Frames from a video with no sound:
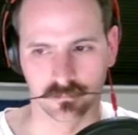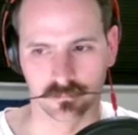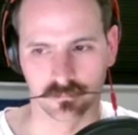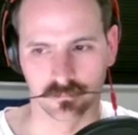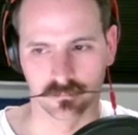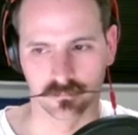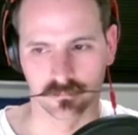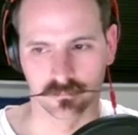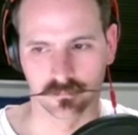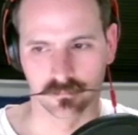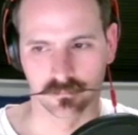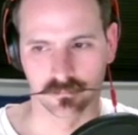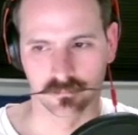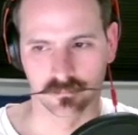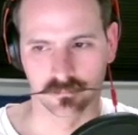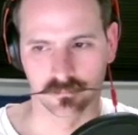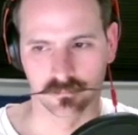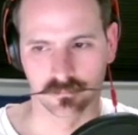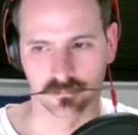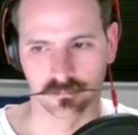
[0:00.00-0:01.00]

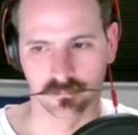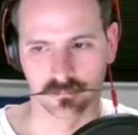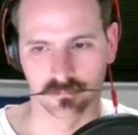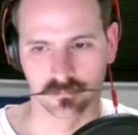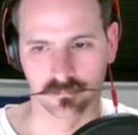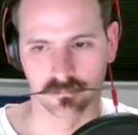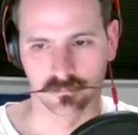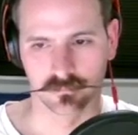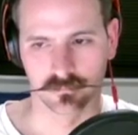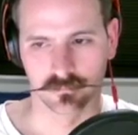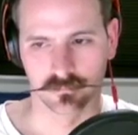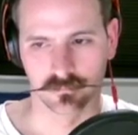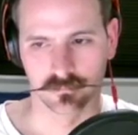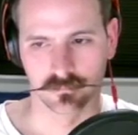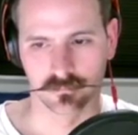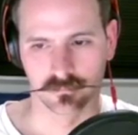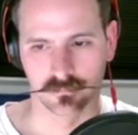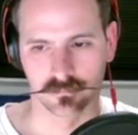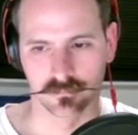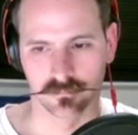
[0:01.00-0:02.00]

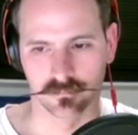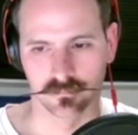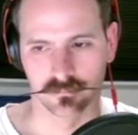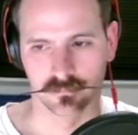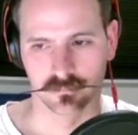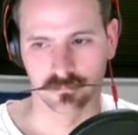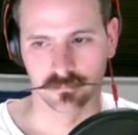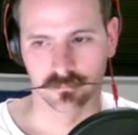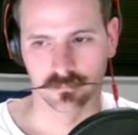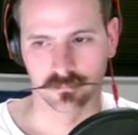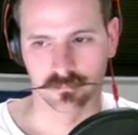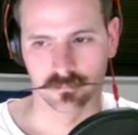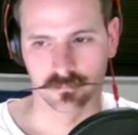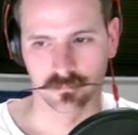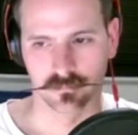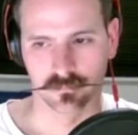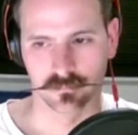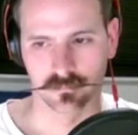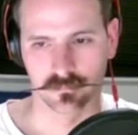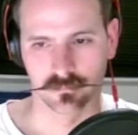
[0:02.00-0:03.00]

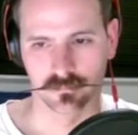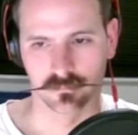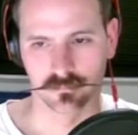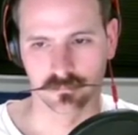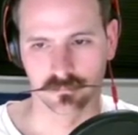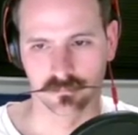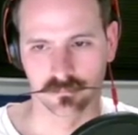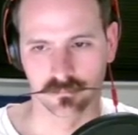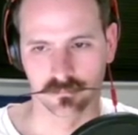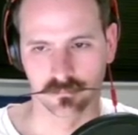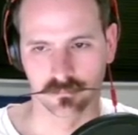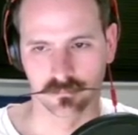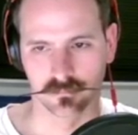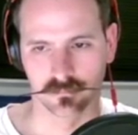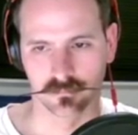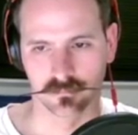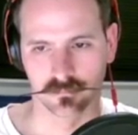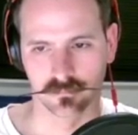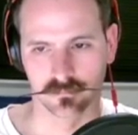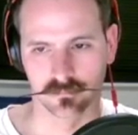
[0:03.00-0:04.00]

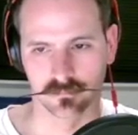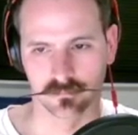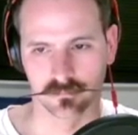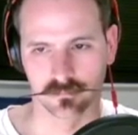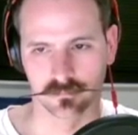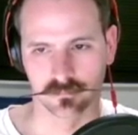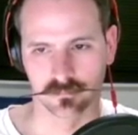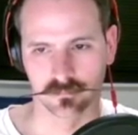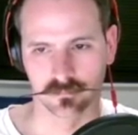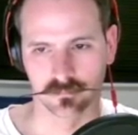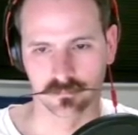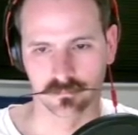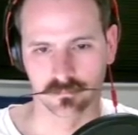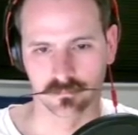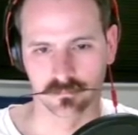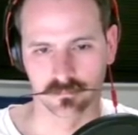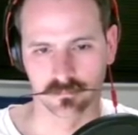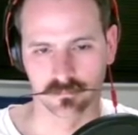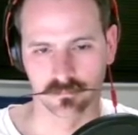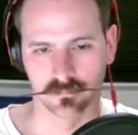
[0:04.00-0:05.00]

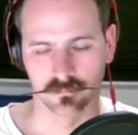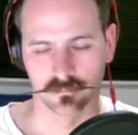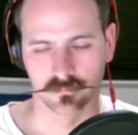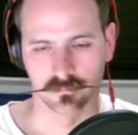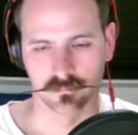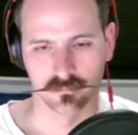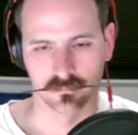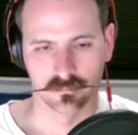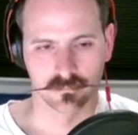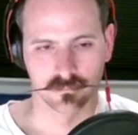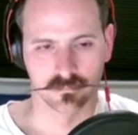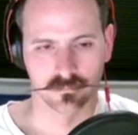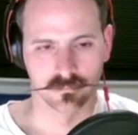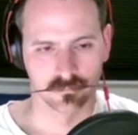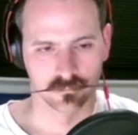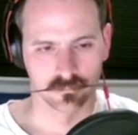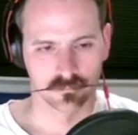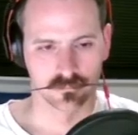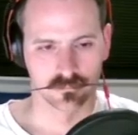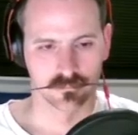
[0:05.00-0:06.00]

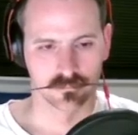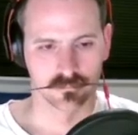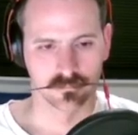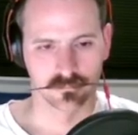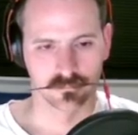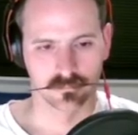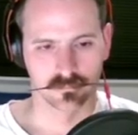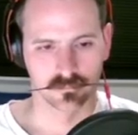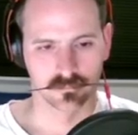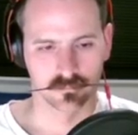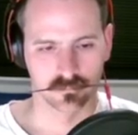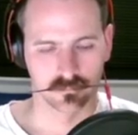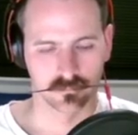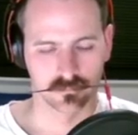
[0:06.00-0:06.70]
(not speaking)